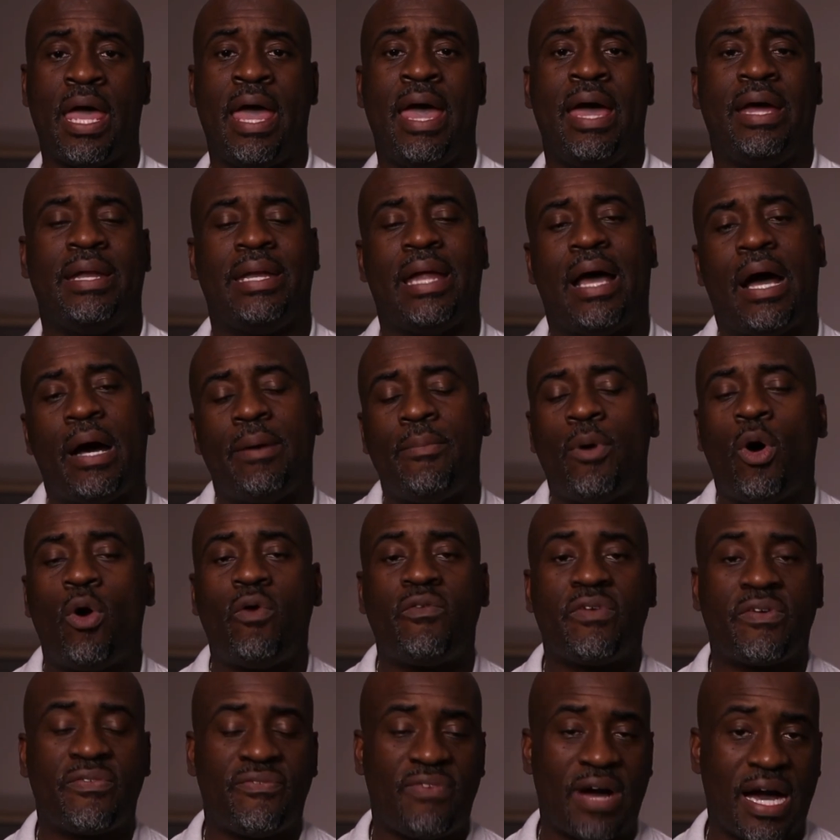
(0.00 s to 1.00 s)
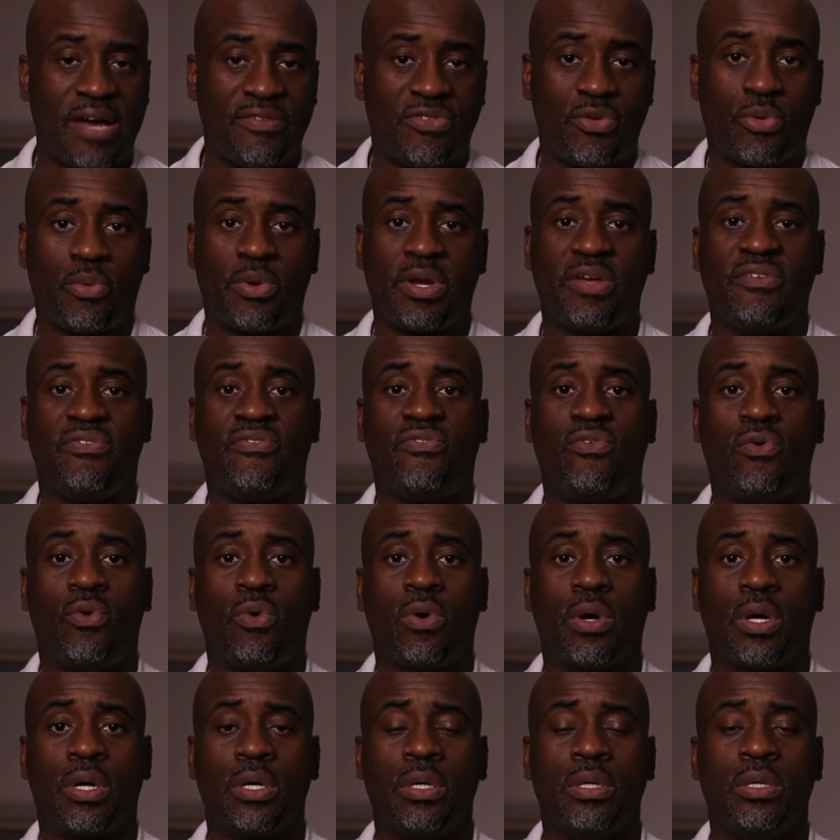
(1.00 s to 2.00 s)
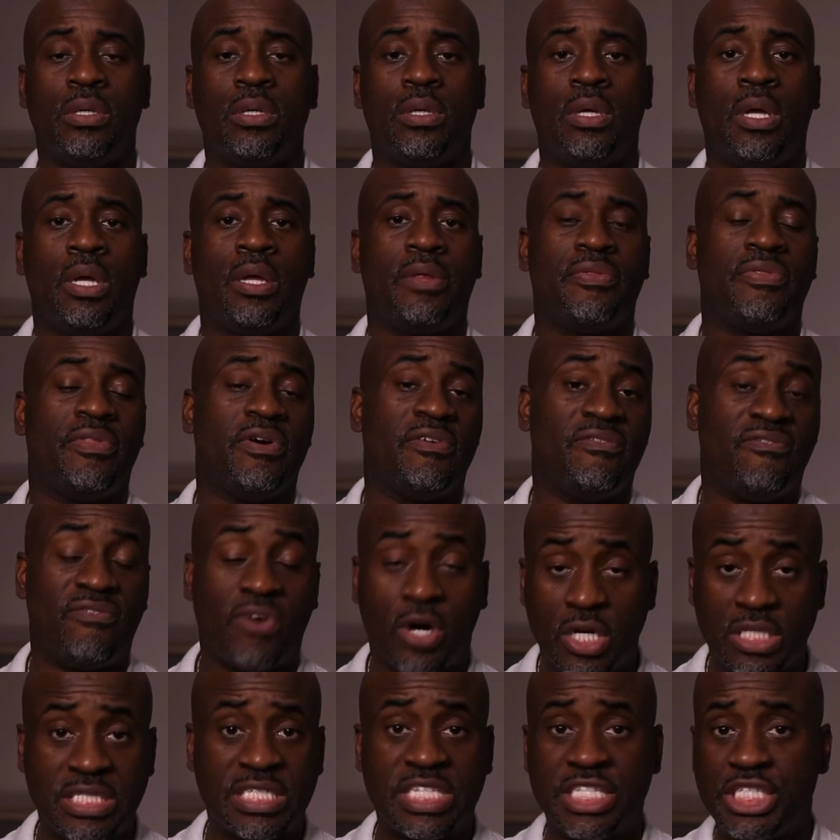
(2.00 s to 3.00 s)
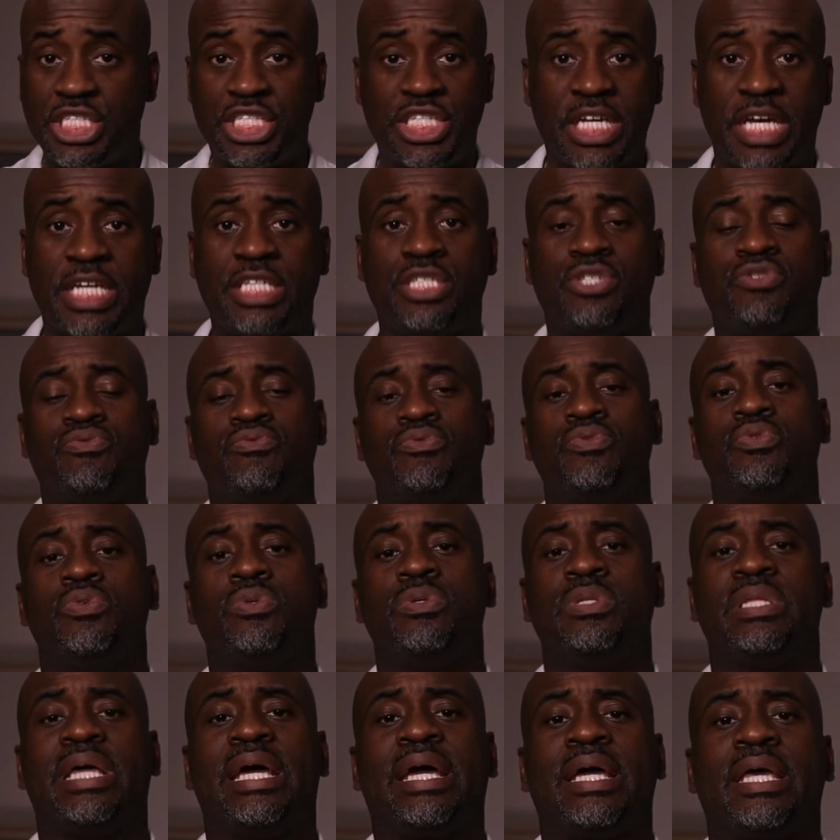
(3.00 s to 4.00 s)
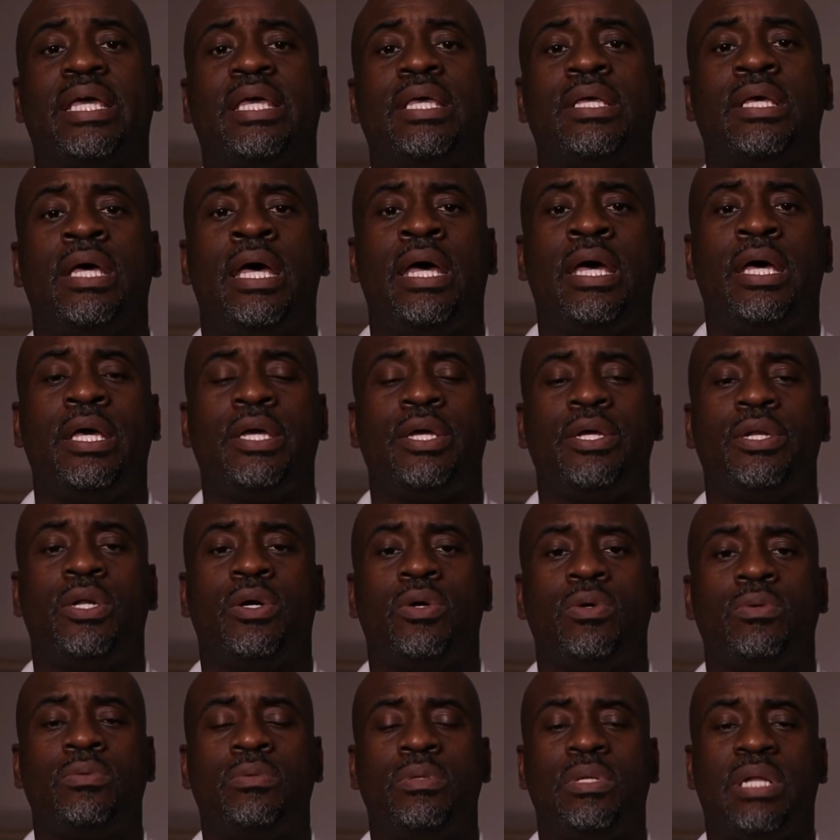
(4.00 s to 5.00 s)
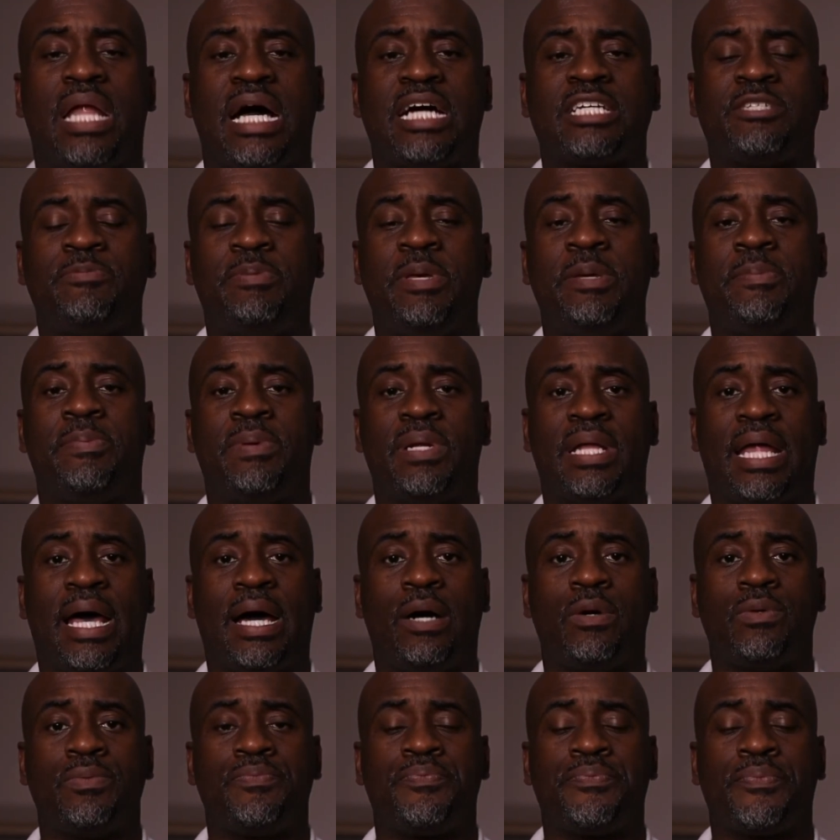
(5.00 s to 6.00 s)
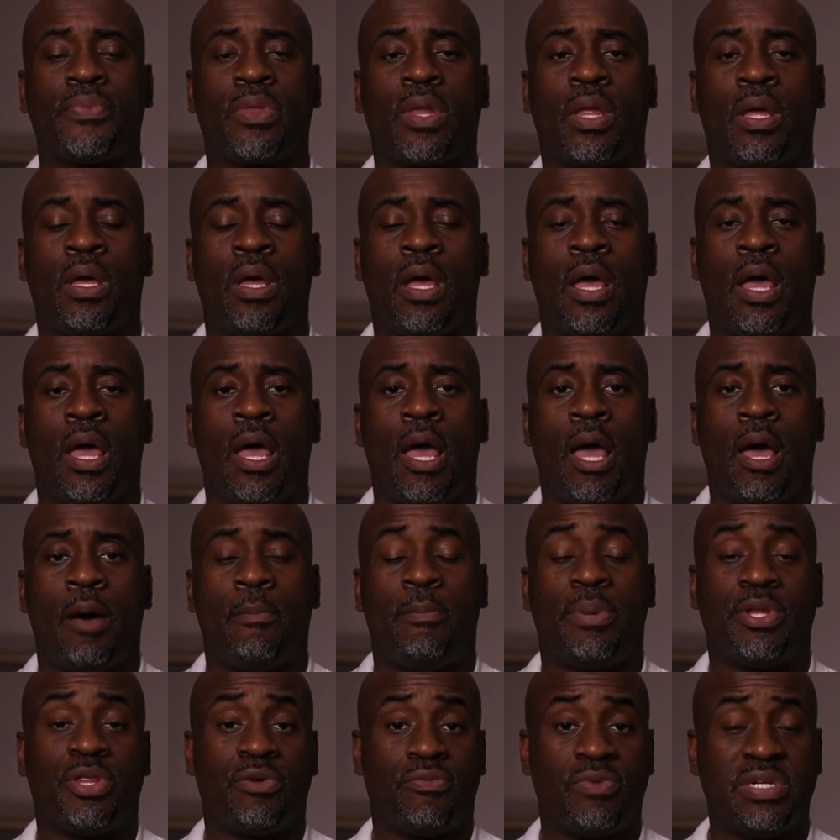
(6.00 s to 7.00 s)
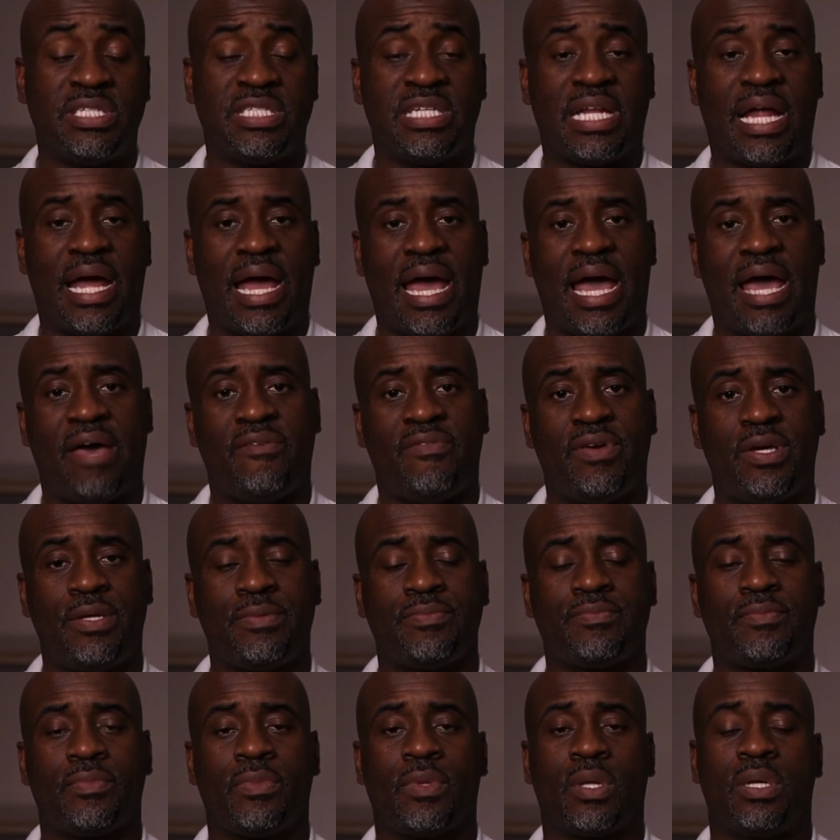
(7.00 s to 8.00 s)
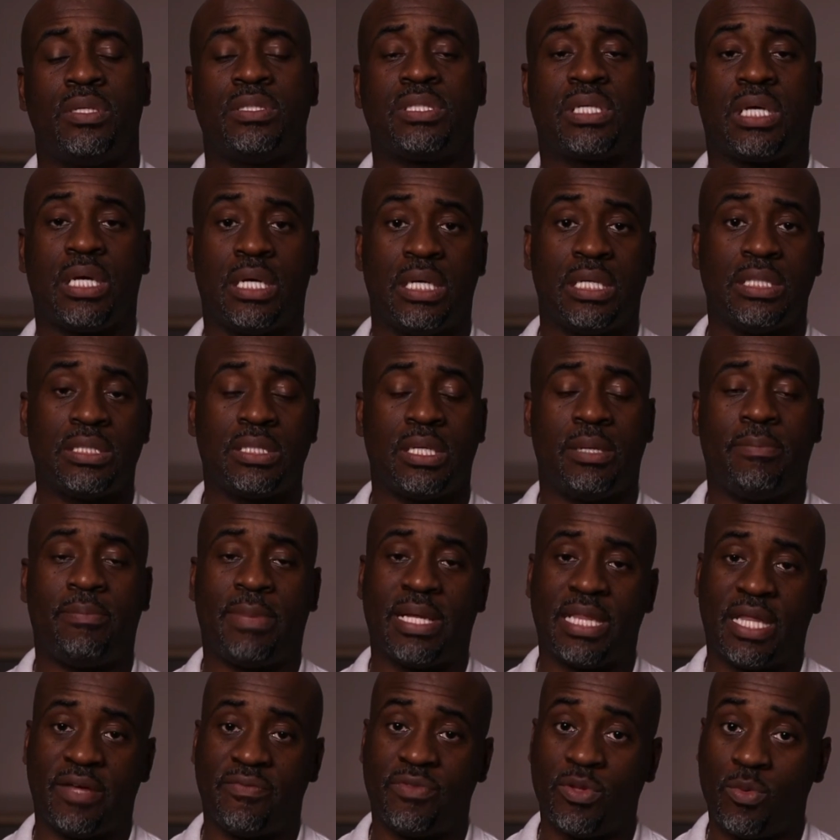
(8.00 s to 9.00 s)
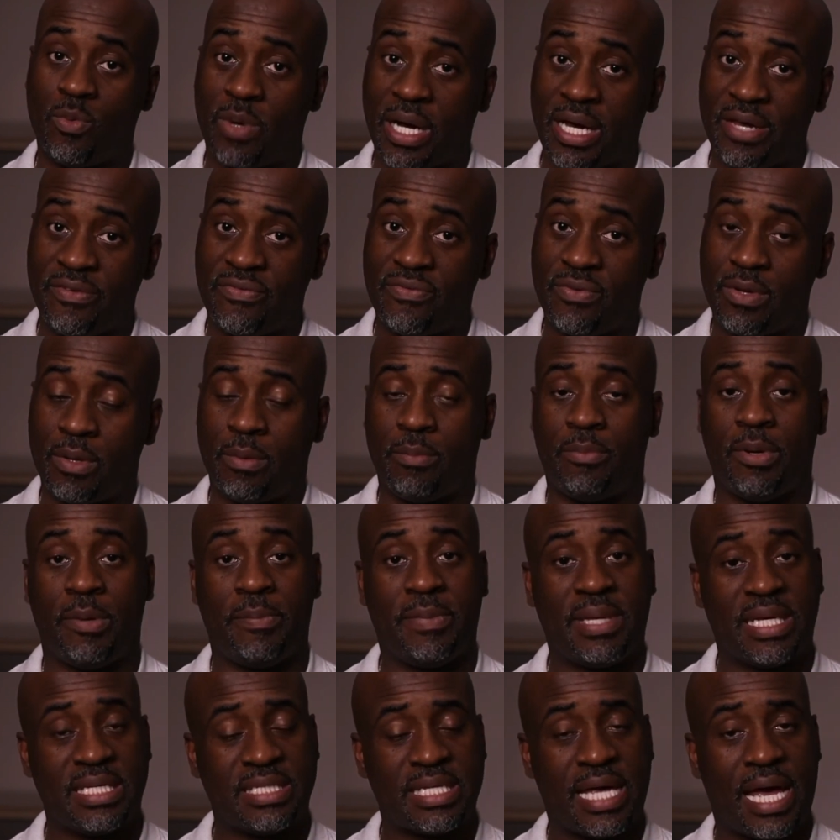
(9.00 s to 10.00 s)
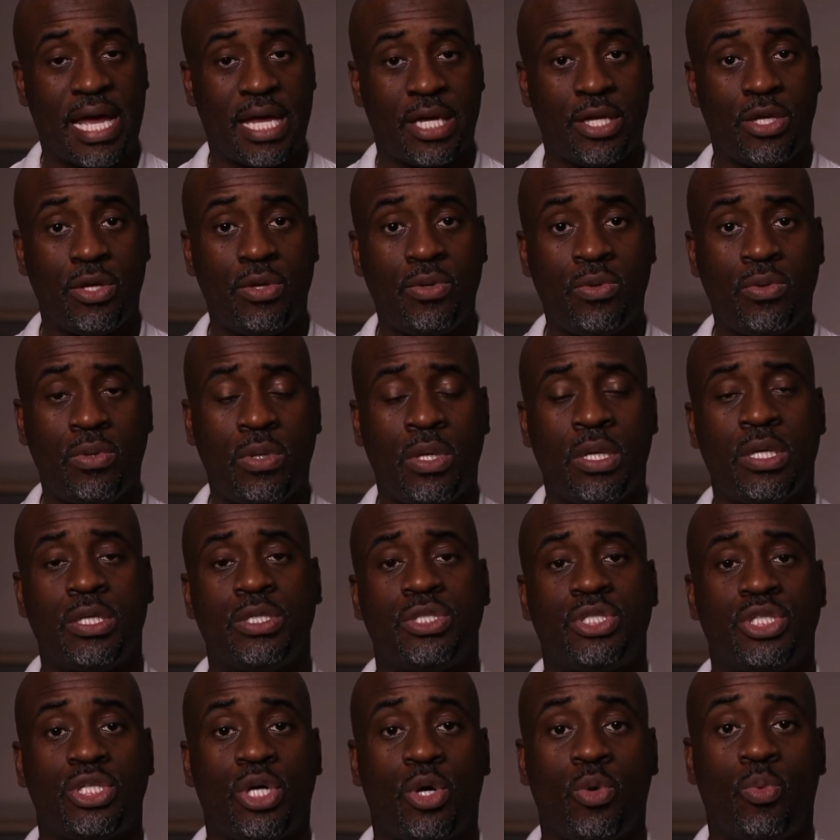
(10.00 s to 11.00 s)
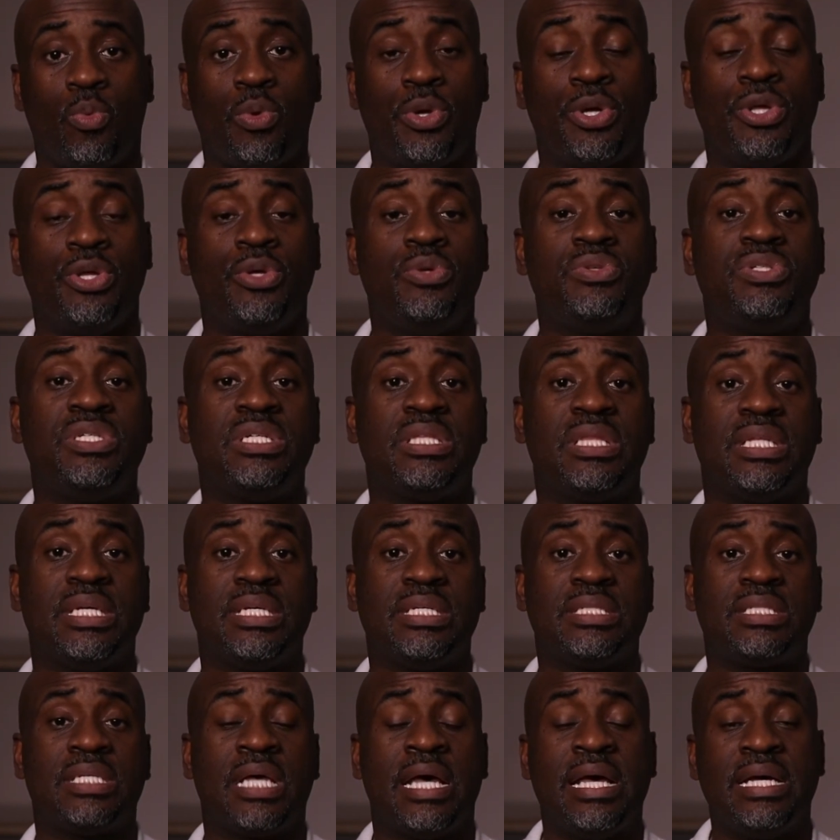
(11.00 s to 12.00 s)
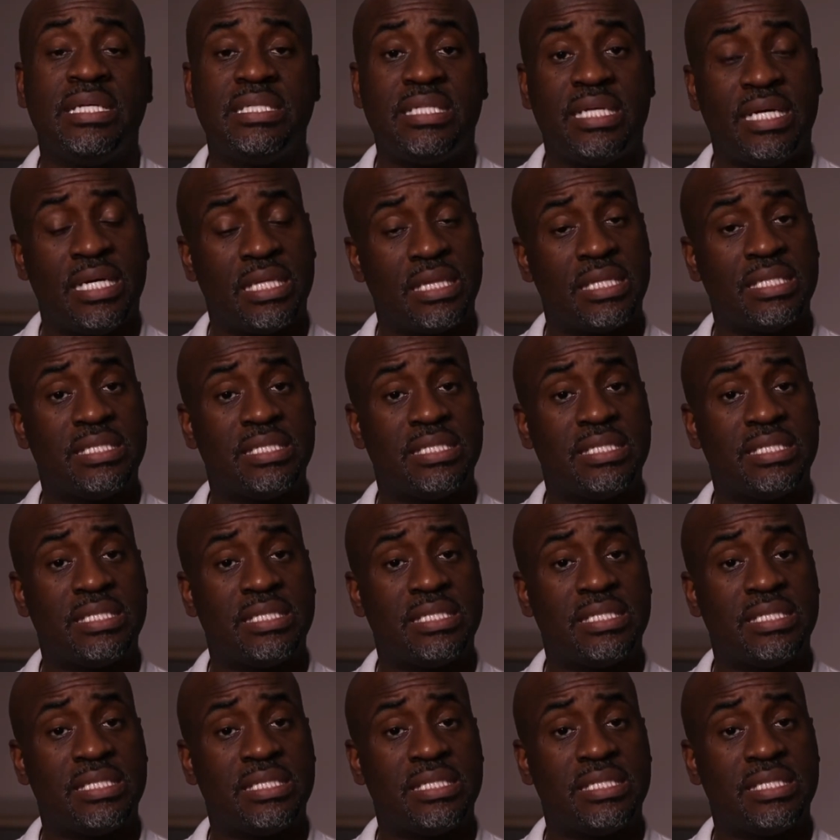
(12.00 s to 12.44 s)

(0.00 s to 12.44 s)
Now, I'm over 524, the vaunted Chase rule that, locks people out. But the reason I have it is because my lovely wife put me as an AU, So we're using this to hit the